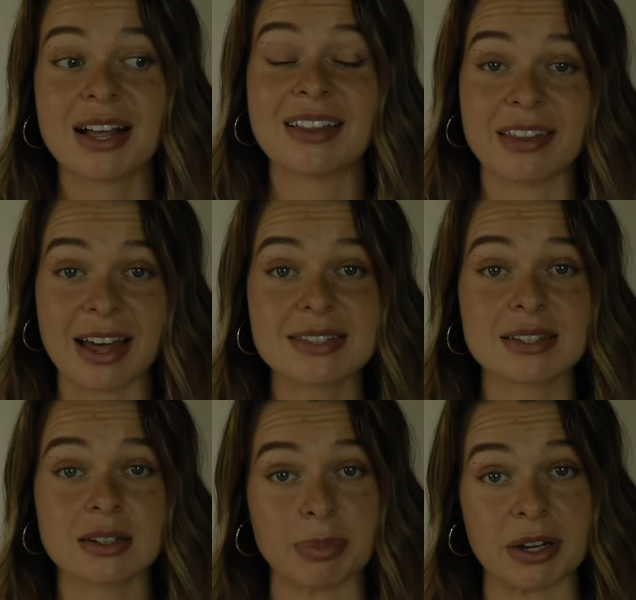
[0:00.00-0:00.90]
That's
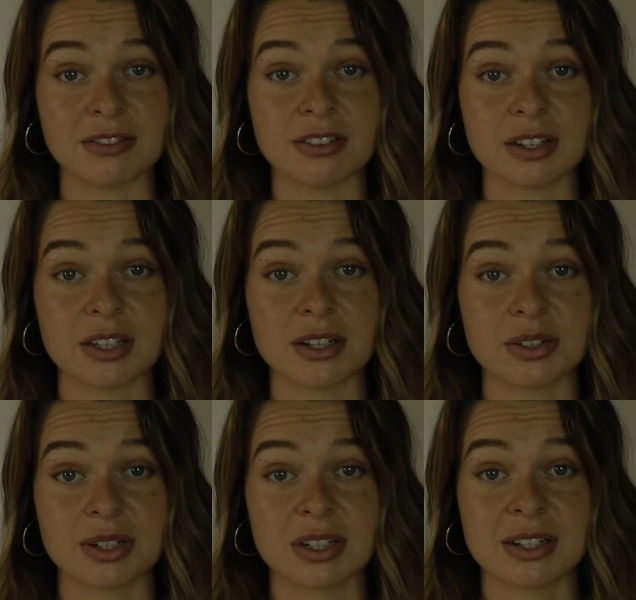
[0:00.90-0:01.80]
going to benefit
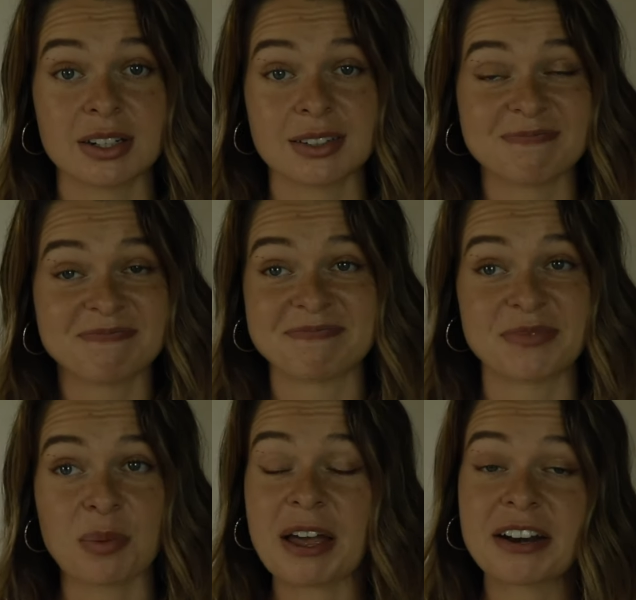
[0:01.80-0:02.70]
you.
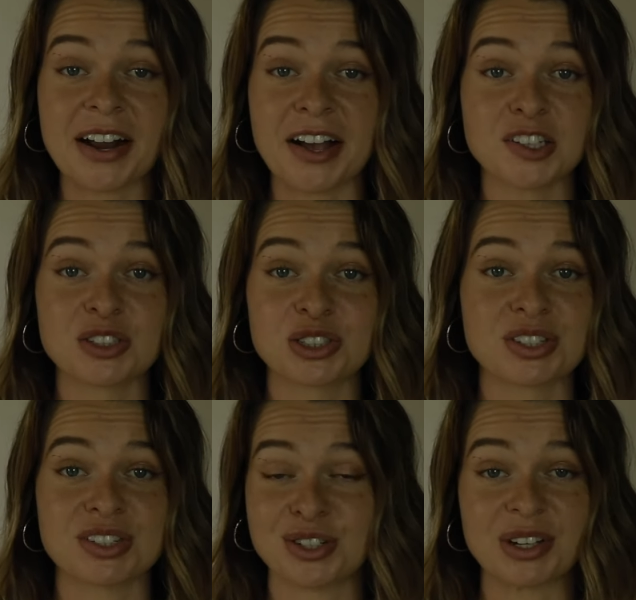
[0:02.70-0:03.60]
No matter how you
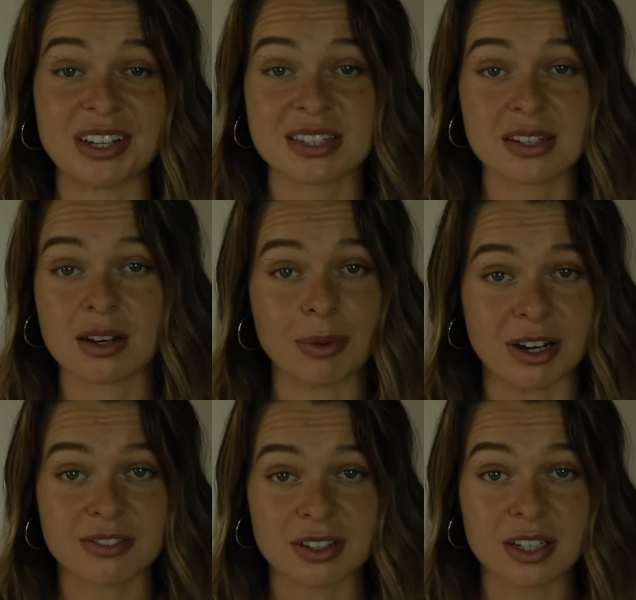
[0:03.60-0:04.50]
choose to do it, it's going to
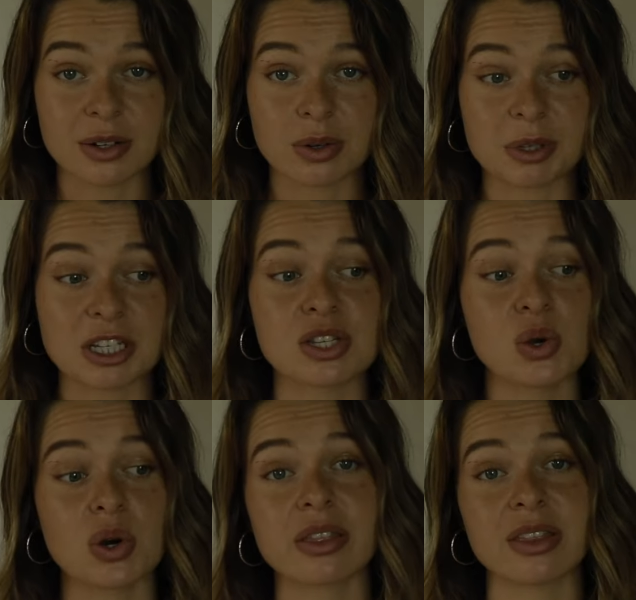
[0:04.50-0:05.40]
benefit you because
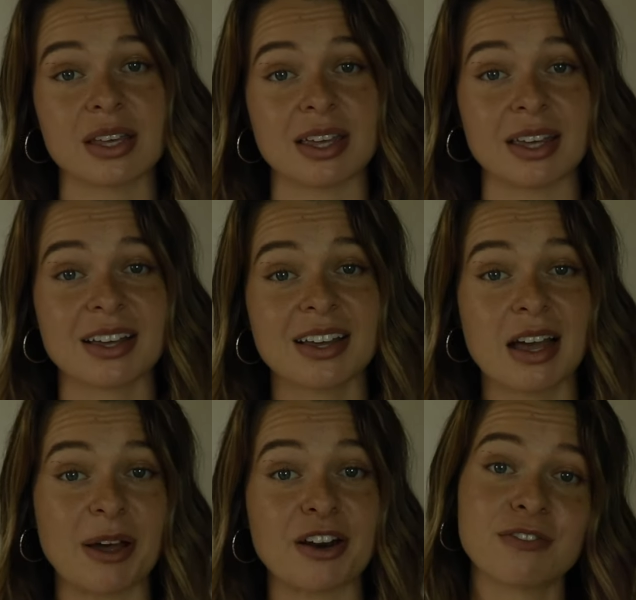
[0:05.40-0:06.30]
you're thinking
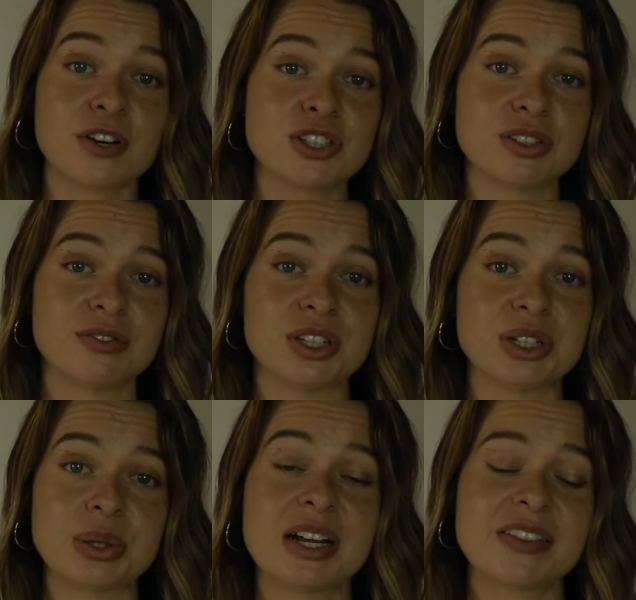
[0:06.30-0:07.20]
about a version of
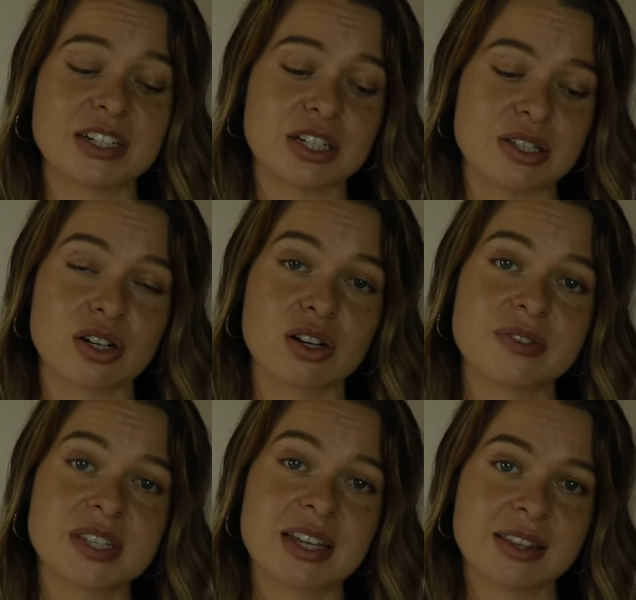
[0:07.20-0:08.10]
you that
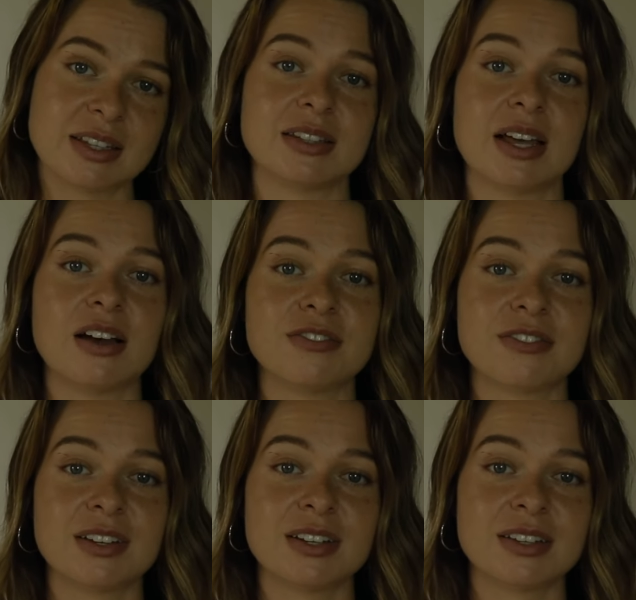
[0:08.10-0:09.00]
deserves the
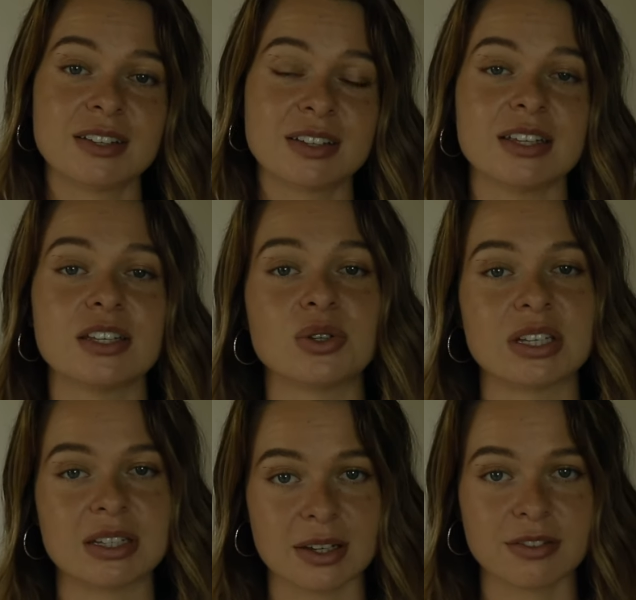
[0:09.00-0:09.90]
love that you
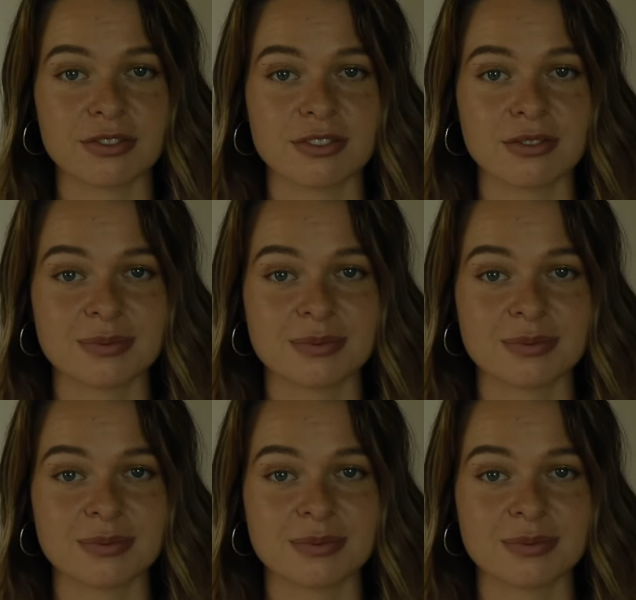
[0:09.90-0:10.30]
can give.